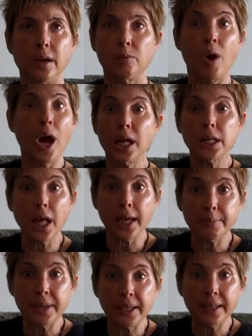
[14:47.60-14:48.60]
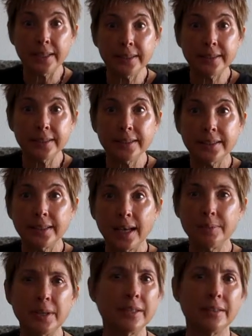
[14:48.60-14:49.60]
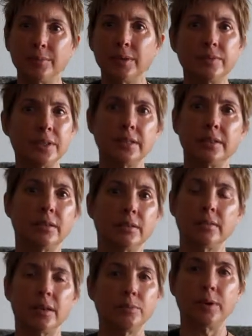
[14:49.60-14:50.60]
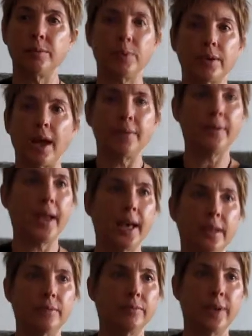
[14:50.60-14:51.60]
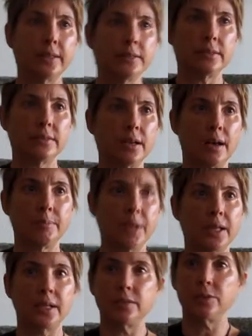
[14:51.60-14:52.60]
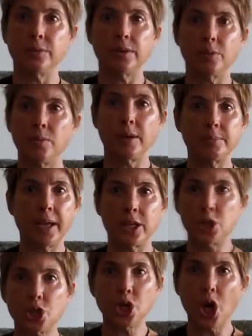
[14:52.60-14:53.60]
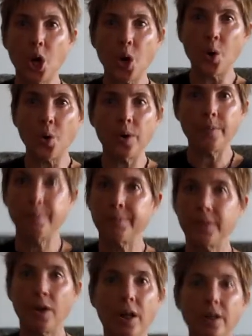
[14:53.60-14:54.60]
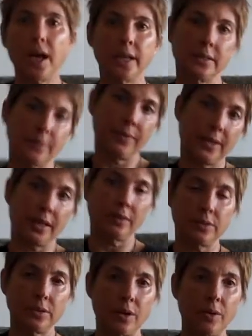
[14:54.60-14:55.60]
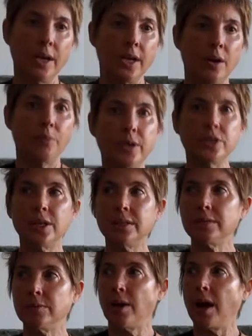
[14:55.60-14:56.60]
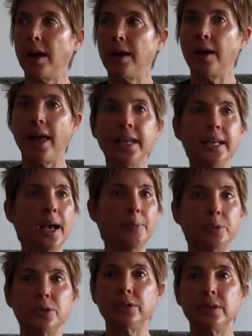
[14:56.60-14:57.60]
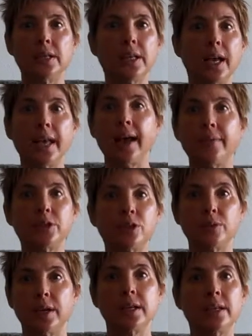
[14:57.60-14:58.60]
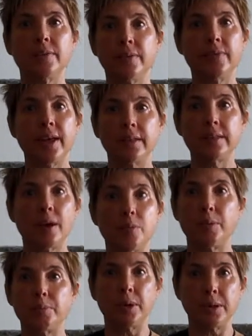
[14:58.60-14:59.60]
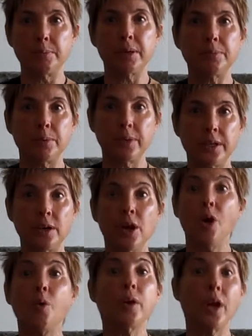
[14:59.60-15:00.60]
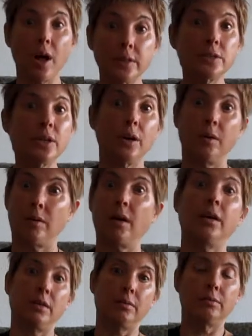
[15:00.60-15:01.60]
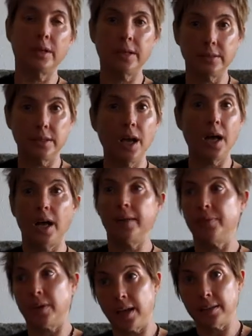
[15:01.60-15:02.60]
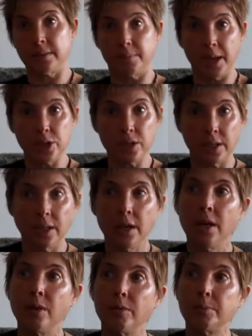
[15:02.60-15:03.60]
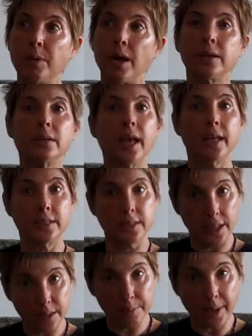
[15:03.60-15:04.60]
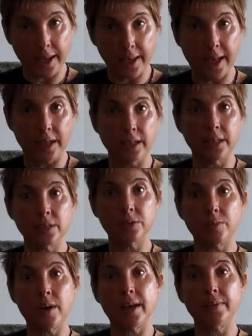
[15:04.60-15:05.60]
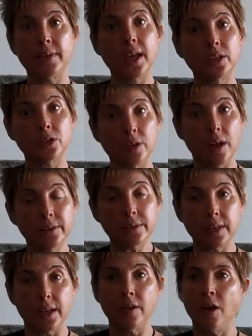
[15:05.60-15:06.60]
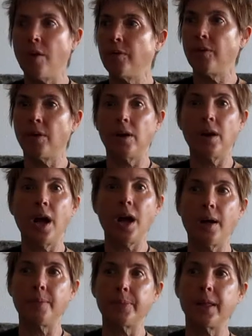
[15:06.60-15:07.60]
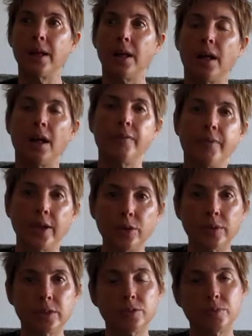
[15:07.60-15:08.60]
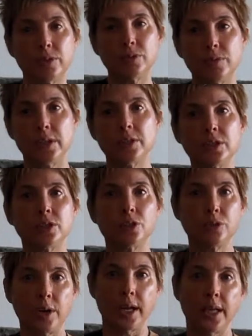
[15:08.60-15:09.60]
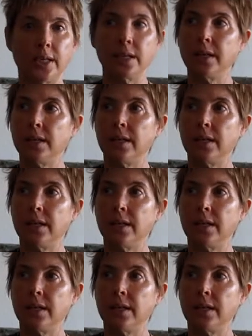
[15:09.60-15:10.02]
Rock climbing. I mean, we've done. I've had vets come in and do their one-man show. all kinds of things. So we just, any opportunity I have to create an event that will bring people here. We also, I forgot to mention, we brought Ed Tick back out and his wife Kate Dahlstead for a veterans retreat to train